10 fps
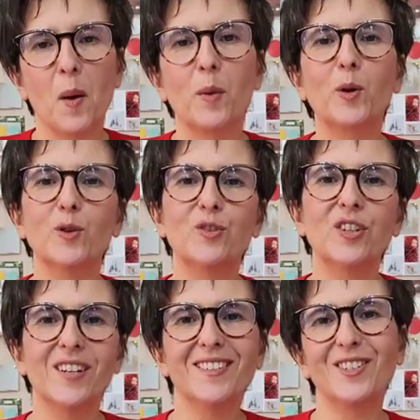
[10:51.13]
Because
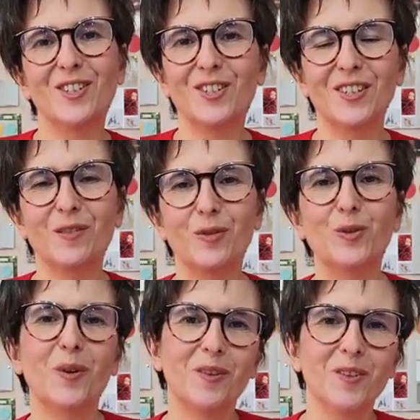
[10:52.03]
the answers in the
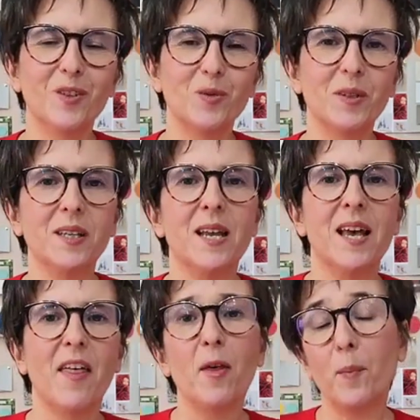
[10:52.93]
footwear industry
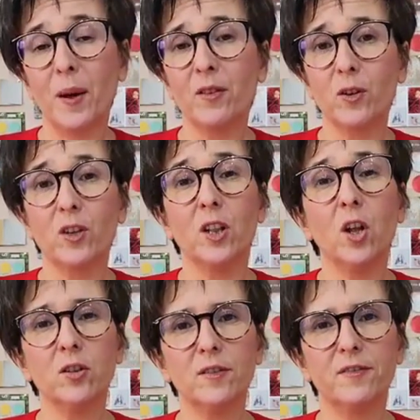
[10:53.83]
depend on a
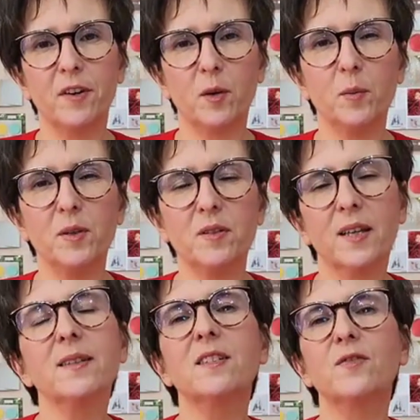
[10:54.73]
lot of variables,
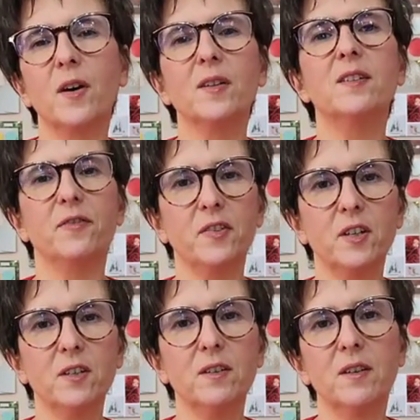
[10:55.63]
and it's very
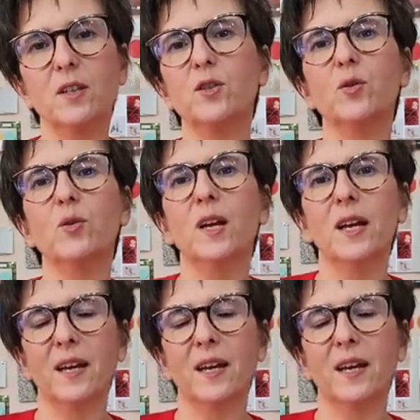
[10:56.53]
difficult that you